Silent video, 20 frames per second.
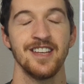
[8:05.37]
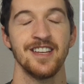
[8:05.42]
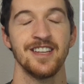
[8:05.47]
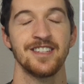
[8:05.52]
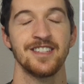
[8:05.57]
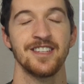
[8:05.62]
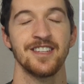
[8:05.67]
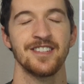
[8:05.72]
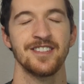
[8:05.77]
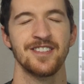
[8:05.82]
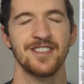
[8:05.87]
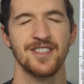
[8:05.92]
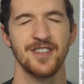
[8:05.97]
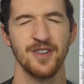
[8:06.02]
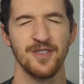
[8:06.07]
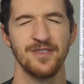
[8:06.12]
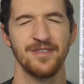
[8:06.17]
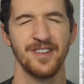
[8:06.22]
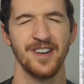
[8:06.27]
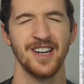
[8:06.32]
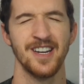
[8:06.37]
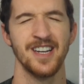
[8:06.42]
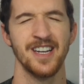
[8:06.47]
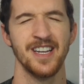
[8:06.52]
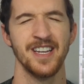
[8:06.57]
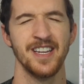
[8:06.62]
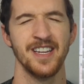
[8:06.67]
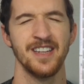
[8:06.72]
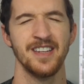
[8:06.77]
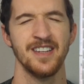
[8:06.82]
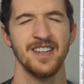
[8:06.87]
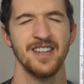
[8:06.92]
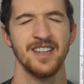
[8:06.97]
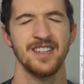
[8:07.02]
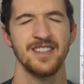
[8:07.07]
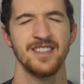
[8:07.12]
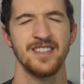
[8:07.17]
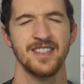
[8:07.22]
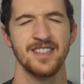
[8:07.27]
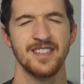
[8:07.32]
is that SoFi
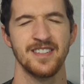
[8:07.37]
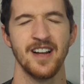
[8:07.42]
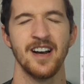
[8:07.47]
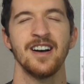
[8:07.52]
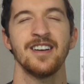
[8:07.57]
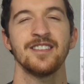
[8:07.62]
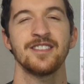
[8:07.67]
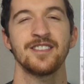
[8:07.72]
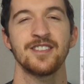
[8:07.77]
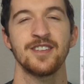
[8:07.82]
does not